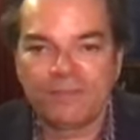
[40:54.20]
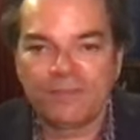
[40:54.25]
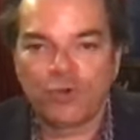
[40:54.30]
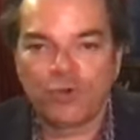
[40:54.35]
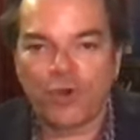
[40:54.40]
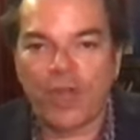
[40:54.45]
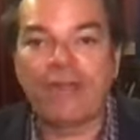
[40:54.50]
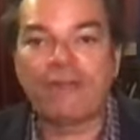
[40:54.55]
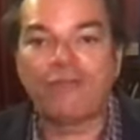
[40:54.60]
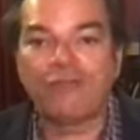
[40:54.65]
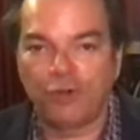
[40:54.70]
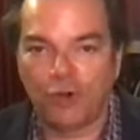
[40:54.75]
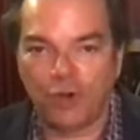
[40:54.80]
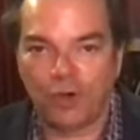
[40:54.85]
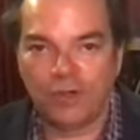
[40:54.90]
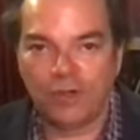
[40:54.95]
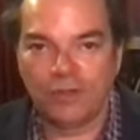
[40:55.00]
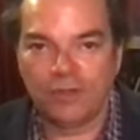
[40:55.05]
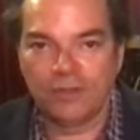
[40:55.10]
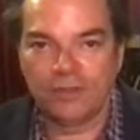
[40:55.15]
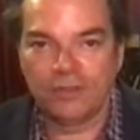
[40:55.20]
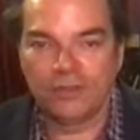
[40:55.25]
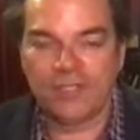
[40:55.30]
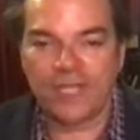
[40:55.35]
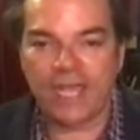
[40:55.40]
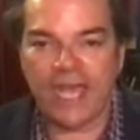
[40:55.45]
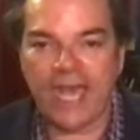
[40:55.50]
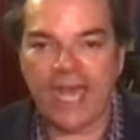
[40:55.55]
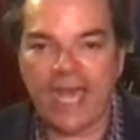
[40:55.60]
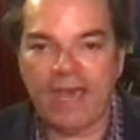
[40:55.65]
grateful to
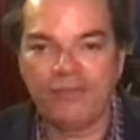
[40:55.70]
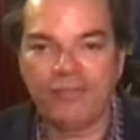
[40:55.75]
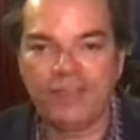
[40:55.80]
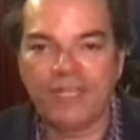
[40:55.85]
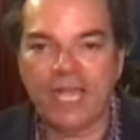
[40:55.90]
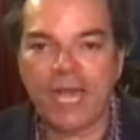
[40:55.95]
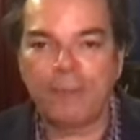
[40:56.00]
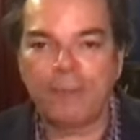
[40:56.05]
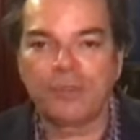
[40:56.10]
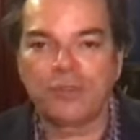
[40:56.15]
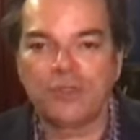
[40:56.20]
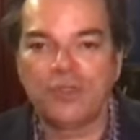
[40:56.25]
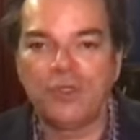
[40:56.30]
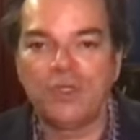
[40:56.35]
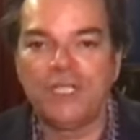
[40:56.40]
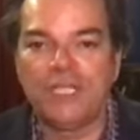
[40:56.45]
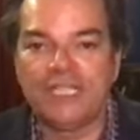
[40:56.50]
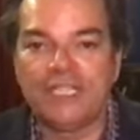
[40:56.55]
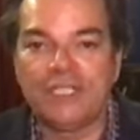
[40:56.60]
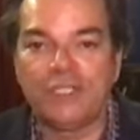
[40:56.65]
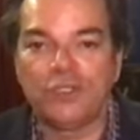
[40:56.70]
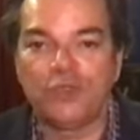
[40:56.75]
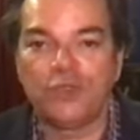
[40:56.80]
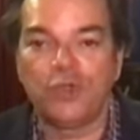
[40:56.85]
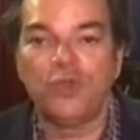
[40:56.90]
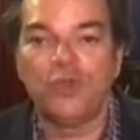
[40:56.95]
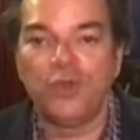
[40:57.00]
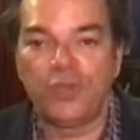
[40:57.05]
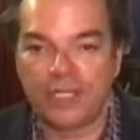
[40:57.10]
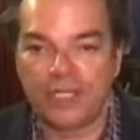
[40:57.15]
have the opportunity to
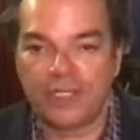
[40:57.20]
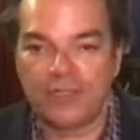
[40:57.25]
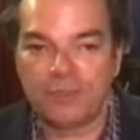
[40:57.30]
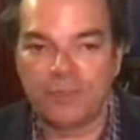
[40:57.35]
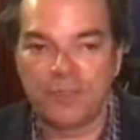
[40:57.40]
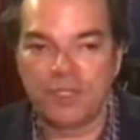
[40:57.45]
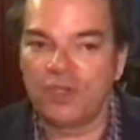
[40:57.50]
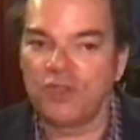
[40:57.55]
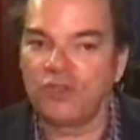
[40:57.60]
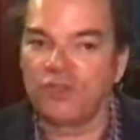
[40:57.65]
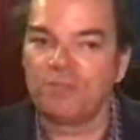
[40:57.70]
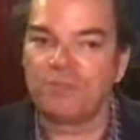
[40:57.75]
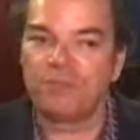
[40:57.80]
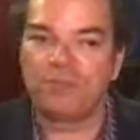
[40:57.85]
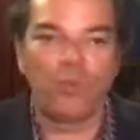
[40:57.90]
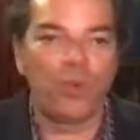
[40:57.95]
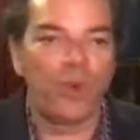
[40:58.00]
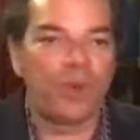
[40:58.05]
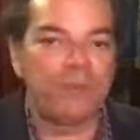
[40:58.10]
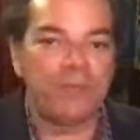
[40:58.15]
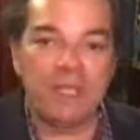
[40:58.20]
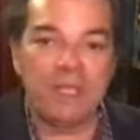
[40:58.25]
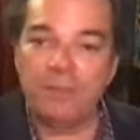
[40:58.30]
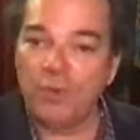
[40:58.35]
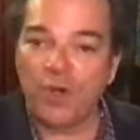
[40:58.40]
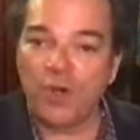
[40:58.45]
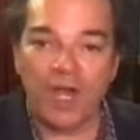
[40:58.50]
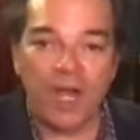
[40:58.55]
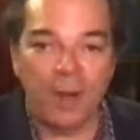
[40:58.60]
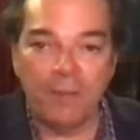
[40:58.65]
do this because when
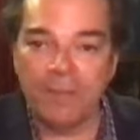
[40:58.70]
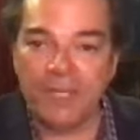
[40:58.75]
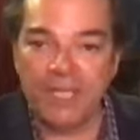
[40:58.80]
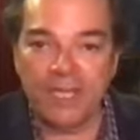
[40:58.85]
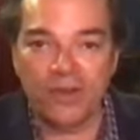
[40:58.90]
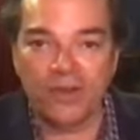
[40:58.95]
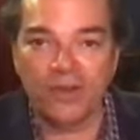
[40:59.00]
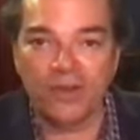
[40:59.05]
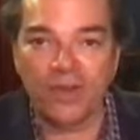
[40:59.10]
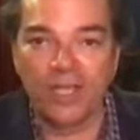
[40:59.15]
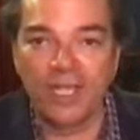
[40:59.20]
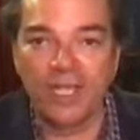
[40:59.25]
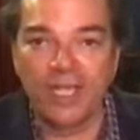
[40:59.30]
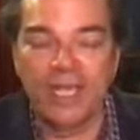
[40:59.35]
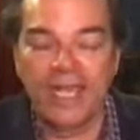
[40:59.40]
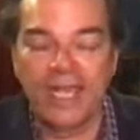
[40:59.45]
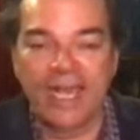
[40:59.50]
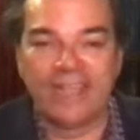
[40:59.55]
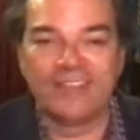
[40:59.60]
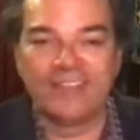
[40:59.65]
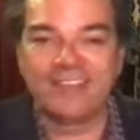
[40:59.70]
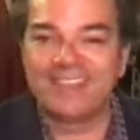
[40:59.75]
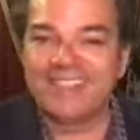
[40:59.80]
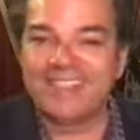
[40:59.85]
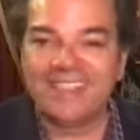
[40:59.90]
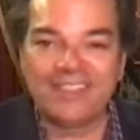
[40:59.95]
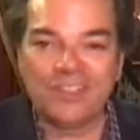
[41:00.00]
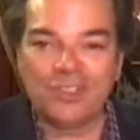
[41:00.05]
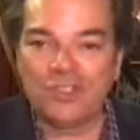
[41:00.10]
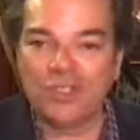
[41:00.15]
people come here, and see
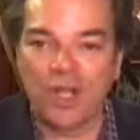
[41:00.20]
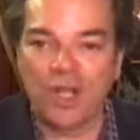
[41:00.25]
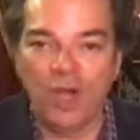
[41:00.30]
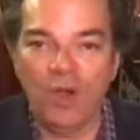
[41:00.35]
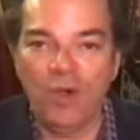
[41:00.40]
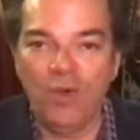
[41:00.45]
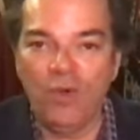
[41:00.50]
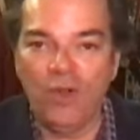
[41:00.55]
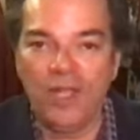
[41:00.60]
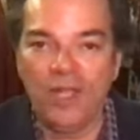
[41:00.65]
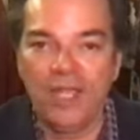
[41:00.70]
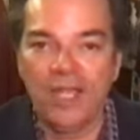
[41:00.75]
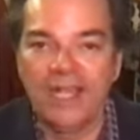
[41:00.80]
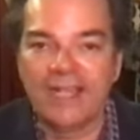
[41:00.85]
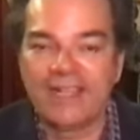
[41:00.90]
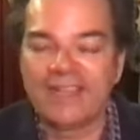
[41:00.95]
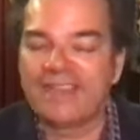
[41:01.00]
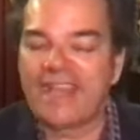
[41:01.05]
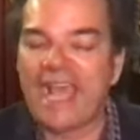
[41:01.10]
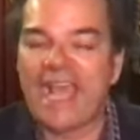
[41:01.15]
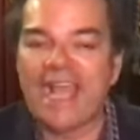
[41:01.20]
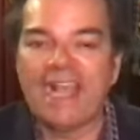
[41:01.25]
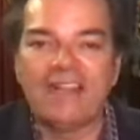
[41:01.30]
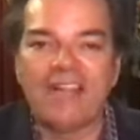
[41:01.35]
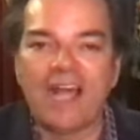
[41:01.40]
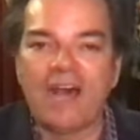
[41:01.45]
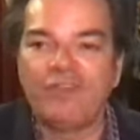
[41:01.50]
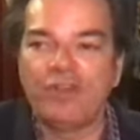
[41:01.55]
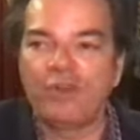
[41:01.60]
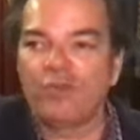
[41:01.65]
this show, they
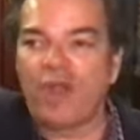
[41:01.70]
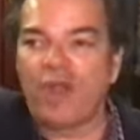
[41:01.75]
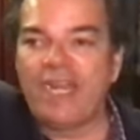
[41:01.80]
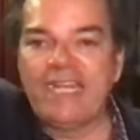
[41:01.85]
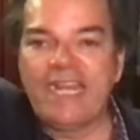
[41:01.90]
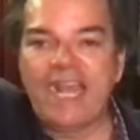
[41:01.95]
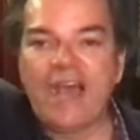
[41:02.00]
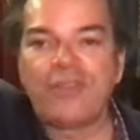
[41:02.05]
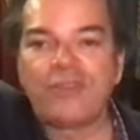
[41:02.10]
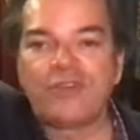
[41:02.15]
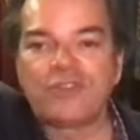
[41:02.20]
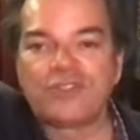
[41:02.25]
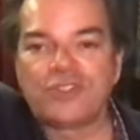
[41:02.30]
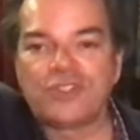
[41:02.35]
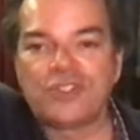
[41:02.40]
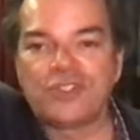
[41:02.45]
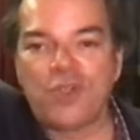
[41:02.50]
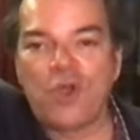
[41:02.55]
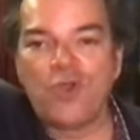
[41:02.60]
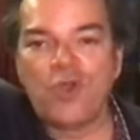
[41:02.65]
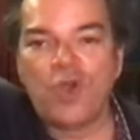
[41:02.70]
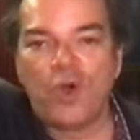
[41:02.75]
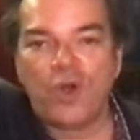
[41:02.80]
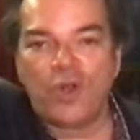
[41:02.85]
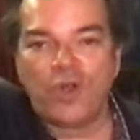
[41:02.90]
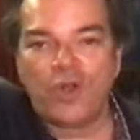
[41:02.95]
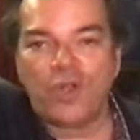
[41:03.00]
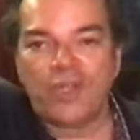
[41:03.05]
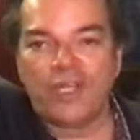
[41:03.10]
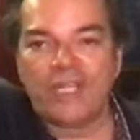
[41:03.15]
love it. Right now, there's a show going
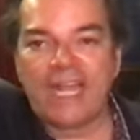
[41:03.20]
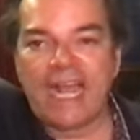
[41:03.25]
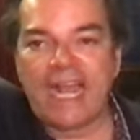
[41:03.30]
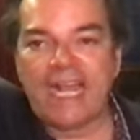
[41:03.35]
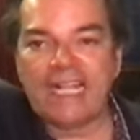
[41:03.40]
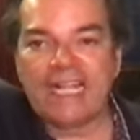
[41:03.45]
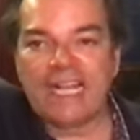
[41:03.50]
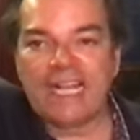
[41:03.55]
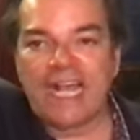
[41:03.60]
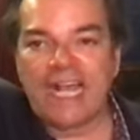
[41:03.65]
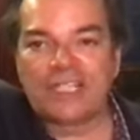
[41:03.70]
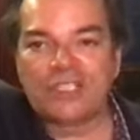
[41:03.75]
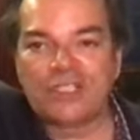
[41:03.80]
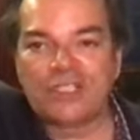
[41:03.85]
on, the nine o'clock